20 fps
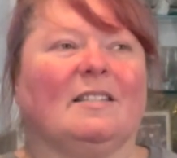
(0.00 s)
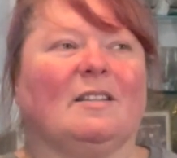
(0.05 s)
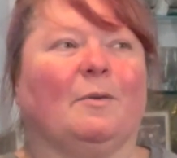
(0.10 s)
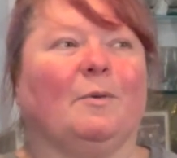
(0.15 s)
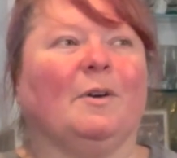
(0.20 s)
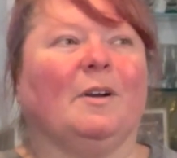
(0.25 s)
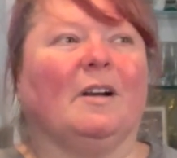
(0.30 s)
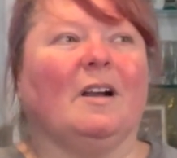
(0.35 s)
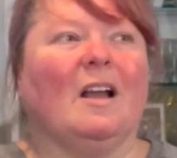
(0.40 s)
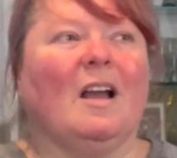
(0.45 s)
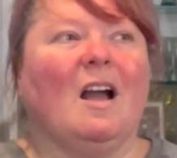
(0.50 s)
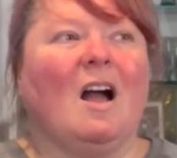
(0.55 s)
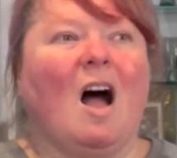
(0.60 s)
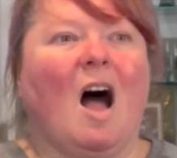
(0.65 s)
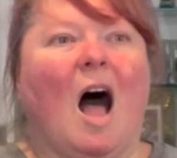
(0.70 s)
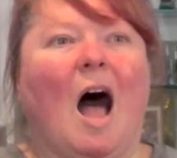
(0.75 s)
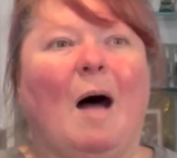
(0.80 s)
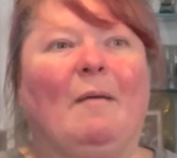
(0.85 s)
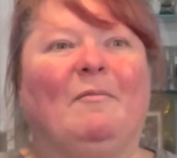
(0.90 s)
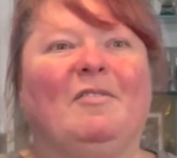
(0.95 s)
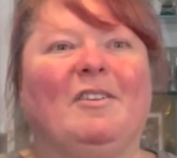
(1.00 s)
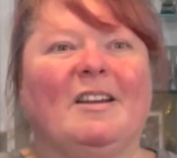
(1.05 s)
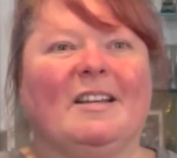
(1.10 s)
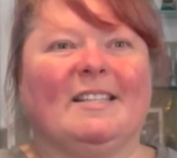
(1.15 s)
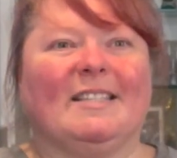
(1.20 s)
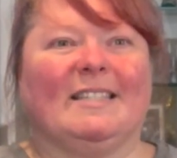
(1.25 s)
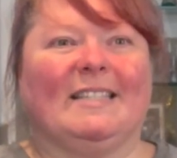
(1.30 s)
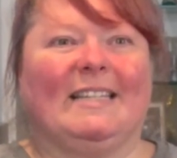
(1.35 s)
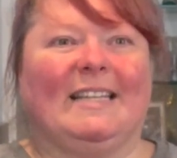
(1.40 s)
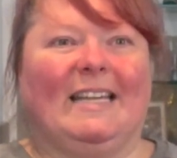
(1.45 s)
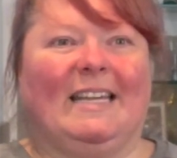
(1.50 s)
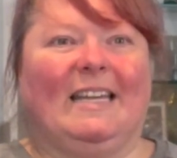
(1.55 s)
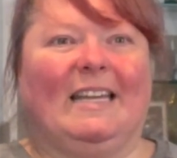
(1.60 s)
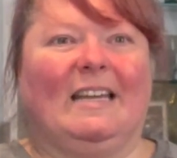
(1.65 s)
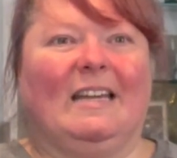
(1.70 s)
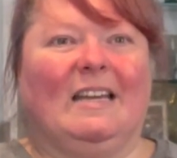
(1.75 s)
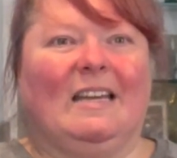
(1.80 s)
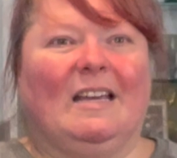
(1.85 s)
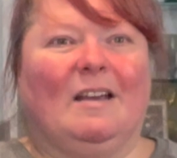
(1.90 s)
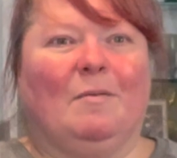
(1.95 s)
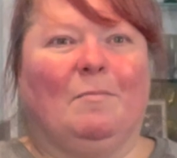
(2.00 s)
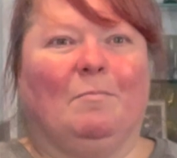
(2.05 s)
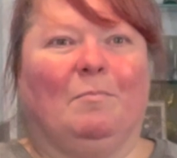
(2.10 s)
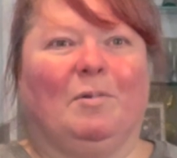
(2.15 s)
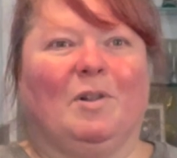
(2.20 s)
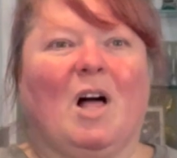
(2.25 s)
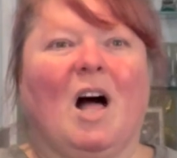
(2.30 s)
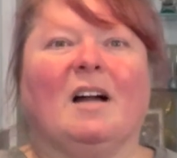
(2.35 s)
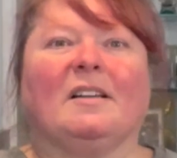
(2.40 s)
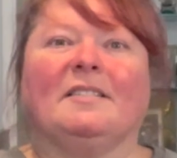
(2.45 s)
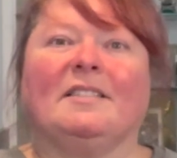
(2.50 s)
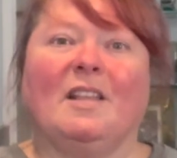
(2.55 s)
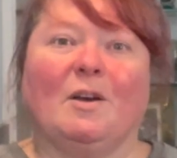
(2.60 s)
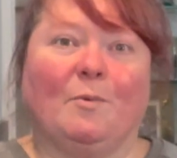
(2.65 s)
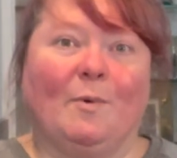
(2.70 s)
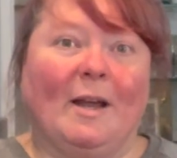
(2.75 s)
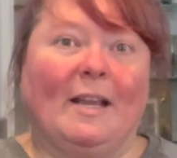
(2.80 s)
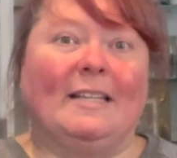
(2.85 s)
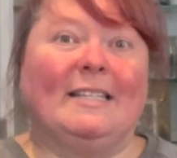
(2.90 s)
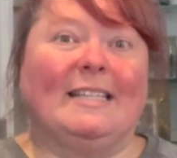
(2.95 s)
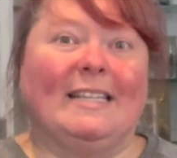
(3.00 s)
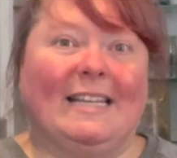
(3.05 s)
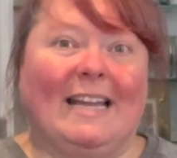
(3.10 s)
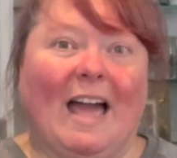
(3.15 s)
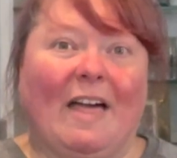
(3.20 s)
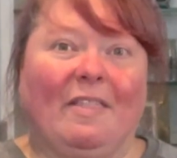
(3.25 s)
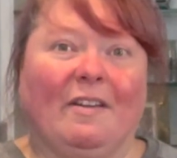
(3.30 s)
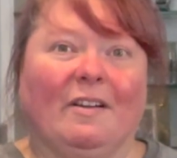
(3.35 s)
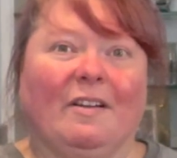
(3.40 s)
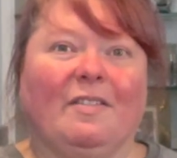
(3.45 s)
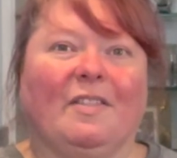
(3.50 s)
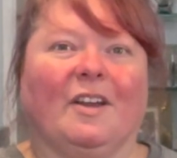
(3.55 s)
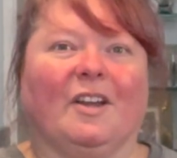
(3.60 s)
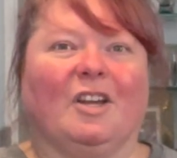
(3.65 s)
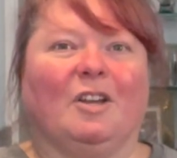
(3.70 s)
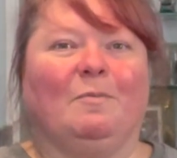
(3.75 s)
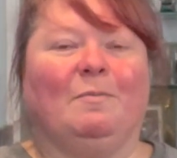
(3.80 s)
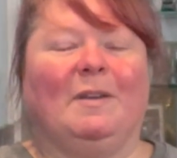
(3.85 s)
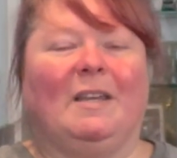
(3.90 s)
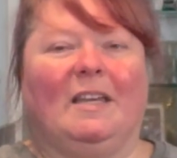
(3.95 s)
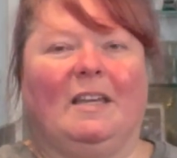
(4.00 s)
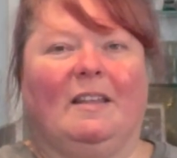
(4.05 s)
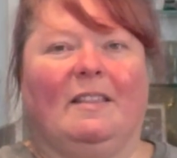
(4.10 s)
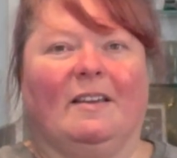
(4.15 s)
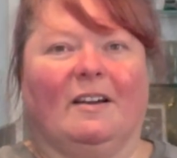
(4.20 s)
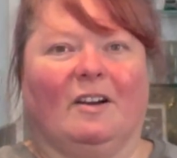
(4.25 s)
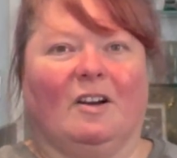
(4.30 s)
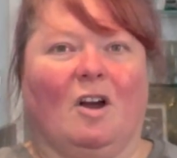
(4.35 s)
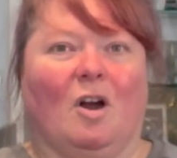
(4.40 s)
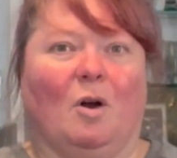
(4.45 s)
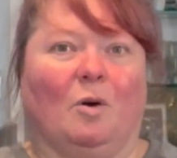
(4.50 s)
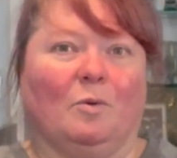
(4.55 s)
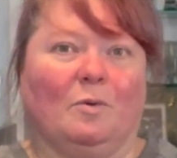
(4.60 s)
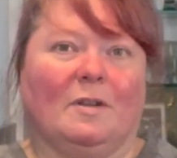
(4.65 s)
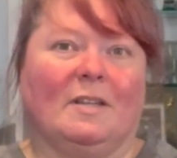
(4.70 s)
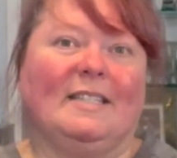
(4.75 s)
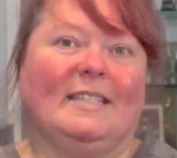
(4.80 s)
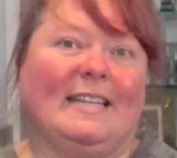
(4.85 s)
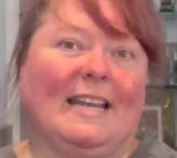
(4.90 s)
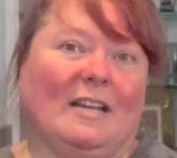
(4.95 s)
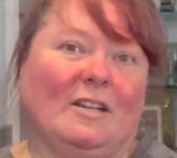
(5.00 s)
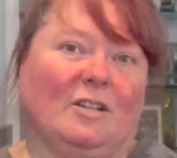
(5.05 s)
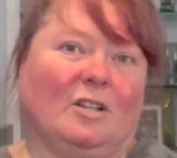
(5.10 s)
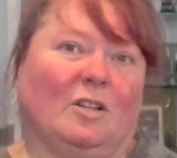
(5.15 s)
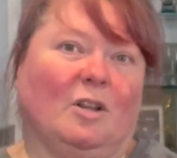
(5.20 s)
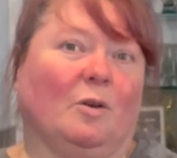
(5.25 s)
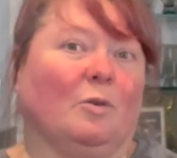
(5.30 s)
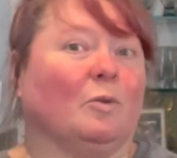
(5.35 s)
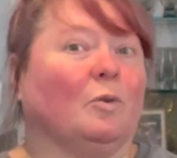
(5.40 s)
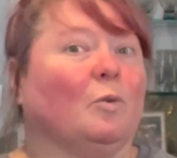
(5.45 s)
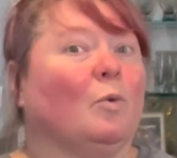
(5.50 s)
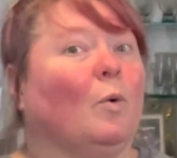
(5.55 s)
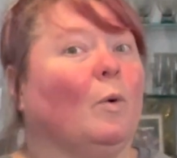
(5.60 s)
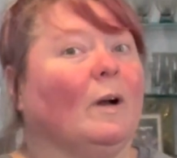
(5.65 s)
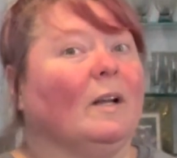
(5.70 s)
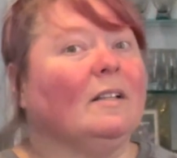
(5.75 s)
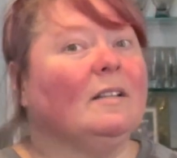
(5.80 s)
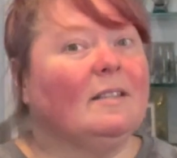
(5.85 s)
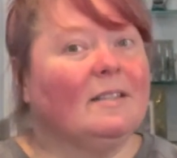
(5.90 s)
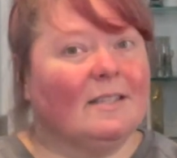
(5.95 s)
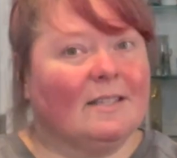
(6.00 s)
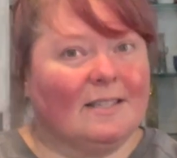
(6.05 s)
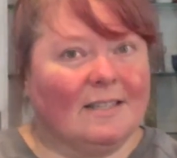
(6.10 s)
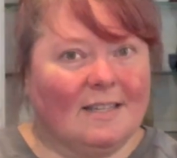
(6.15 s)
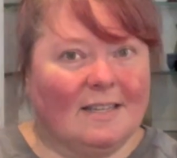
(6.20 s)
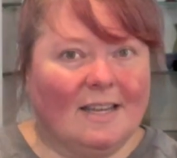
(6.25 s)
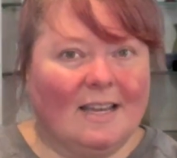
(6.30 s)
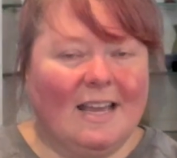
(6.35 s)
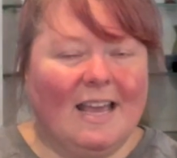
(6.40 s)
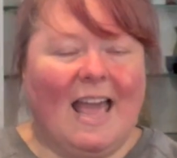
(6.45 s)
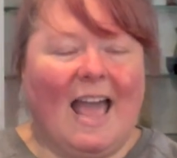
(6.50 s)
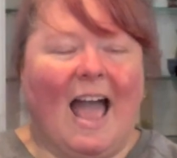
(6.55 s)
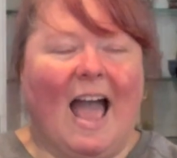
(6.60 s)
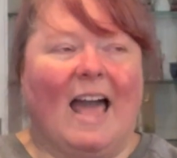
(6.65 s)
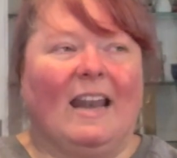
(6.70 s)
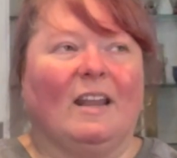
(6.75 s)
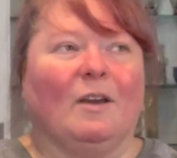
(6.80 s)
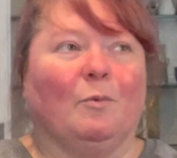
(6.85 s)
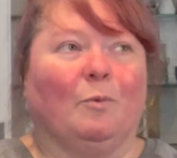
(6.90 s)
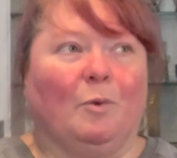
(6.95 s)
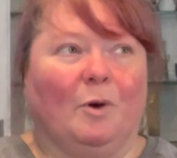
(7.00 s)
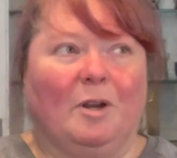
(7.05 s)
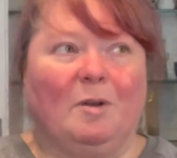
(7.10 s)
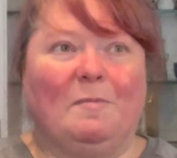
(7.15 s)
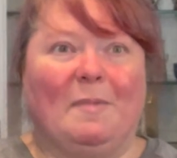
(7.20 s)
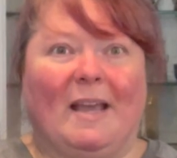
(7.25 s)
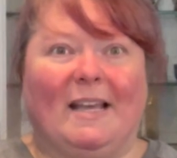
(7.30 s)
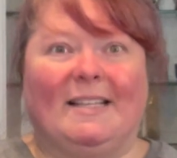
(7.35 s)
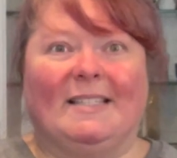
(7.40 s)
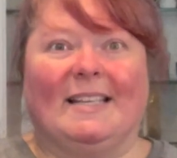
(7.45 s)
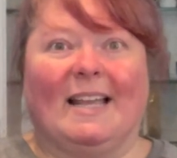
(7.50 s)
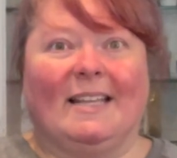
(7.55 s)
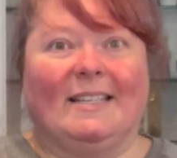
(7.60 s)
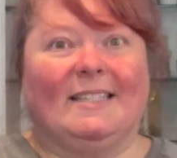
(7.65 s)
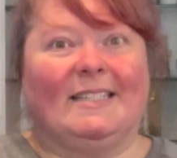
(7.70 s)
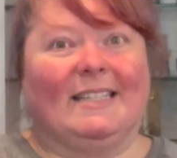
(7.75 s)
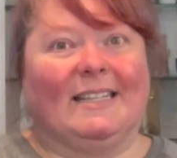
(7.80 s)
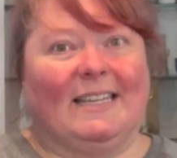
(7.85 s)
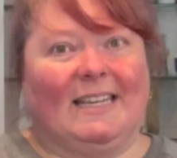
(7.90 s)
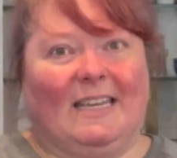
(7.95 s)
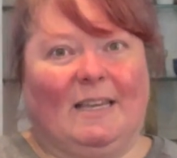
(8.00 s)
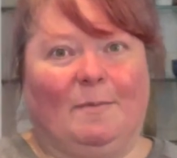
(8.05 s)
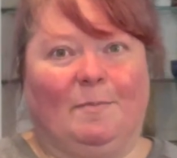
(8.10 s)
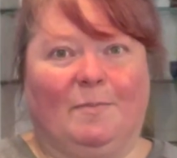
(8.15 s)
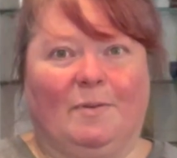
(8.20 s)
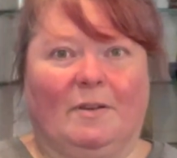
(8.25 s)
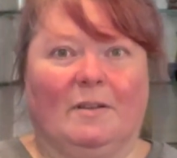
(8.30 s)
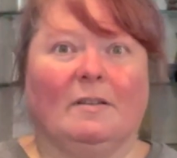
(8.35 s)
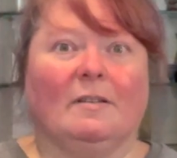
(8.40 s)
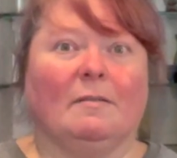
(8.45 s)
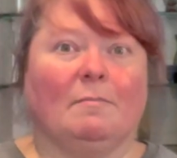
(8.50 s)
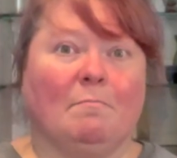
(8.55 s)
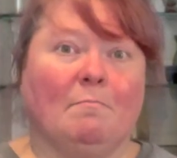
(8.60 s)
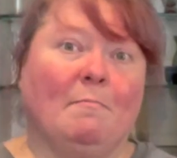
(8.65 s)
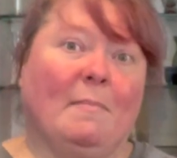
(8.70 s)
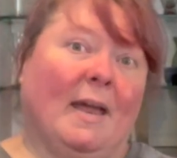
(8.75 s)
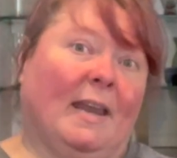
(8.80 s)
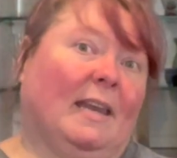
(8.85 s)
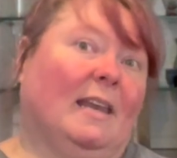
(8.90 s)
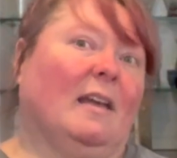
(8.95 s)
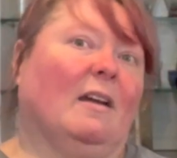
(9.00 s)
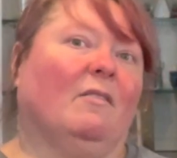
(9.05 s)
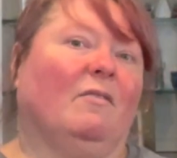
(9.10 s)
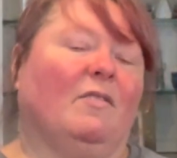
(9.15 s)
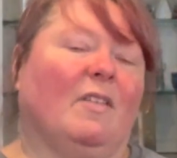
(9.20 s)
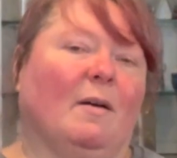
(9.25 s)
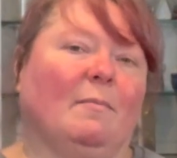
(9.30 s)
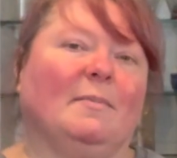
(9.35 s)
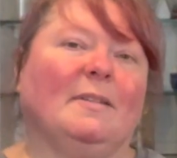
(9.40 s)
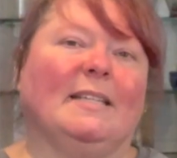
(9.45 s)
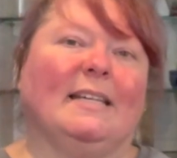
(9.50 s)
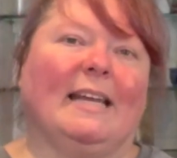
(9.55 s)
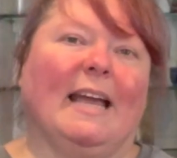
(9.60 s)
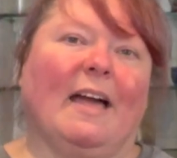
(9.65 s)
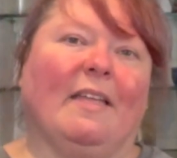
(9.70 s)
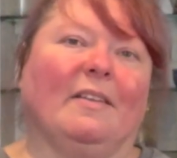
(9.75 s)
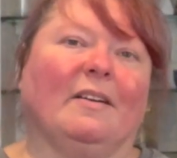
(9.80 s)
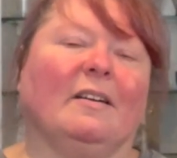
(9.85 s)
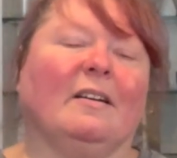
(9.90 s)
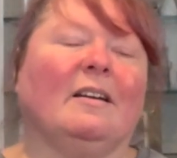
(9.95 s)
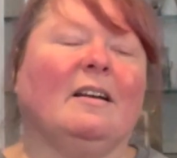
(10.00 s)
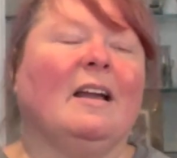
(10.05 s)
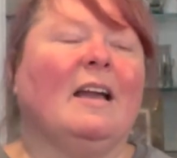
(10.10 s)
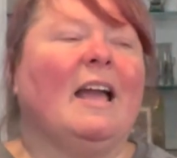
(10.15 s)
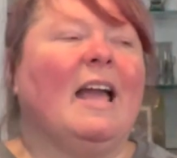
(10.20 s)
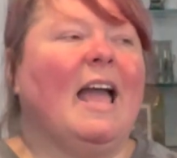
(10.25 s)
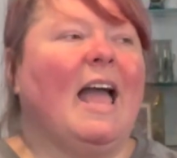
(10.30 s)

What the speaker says: There were obviously blocks that went together that could be their own standalone quilts, and it would make sense to keep many of them together,